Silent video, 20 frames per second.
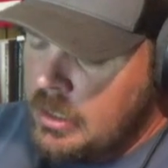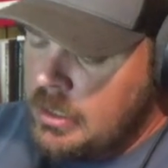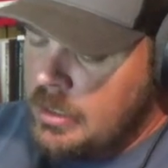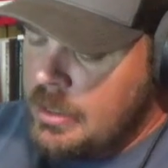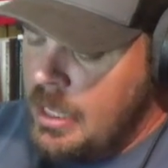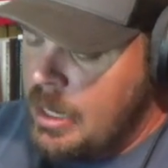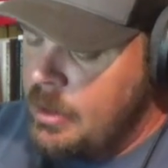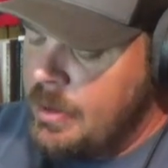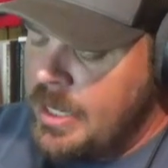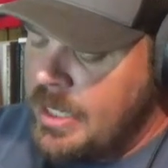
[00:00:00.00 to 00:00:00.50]

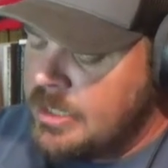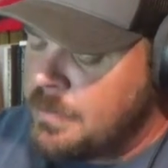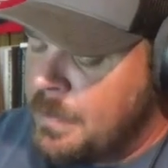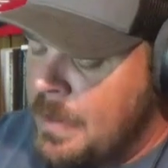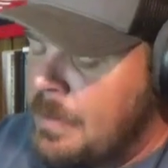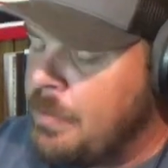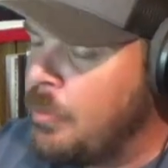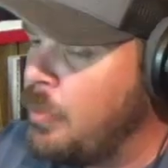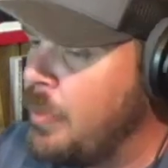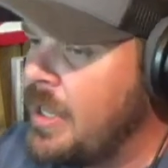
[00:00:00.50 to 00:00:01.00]
there is
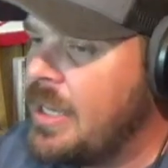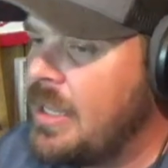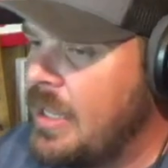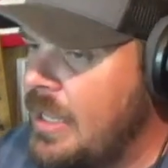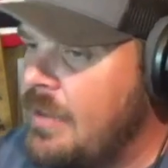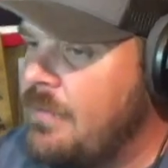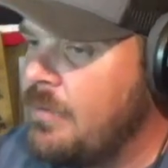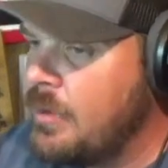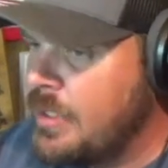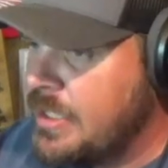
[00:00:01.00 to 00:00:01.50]
people with
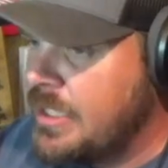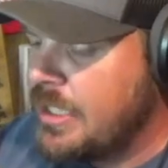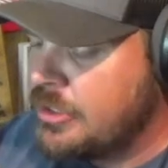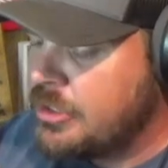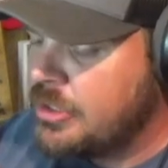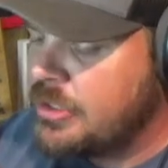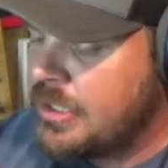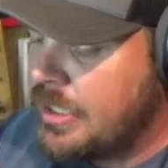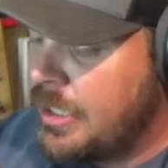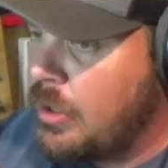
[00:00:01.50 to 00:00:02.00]
evil
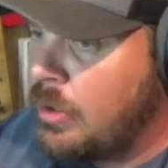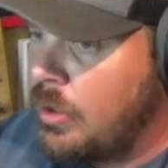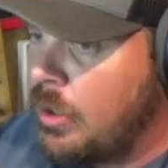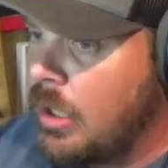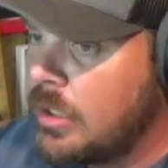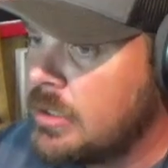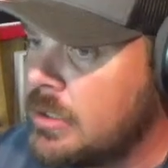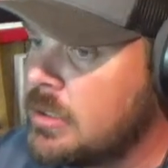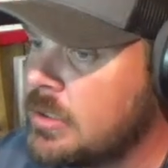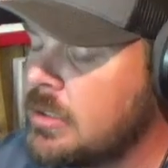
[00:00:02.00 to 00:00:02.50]
intentions in their
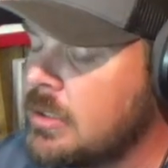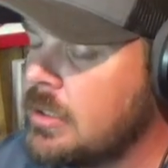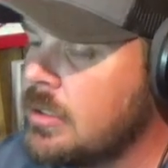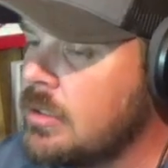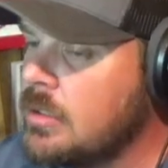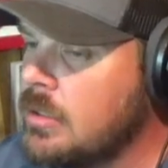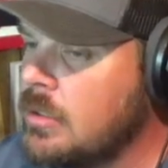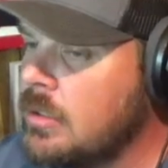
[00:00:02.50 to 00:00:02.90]
hearts.